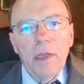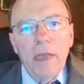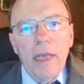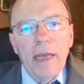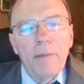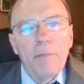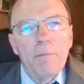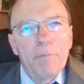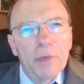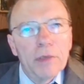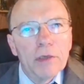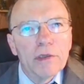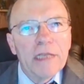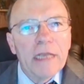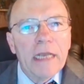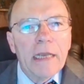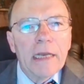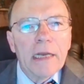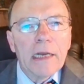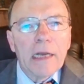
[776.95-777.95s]
and
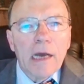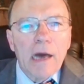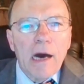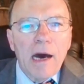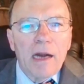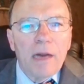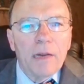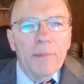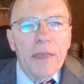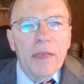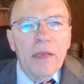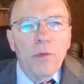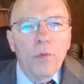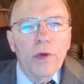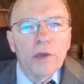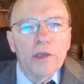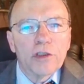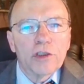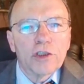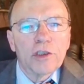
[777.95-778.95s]
building an economy,
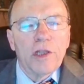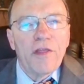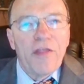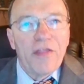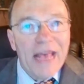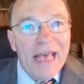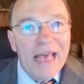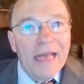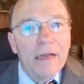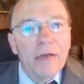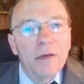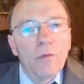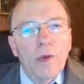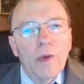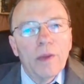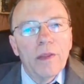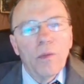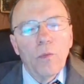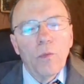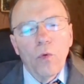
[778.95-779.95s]
which then,
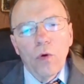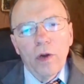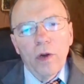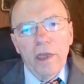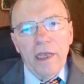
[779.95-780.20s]
when the war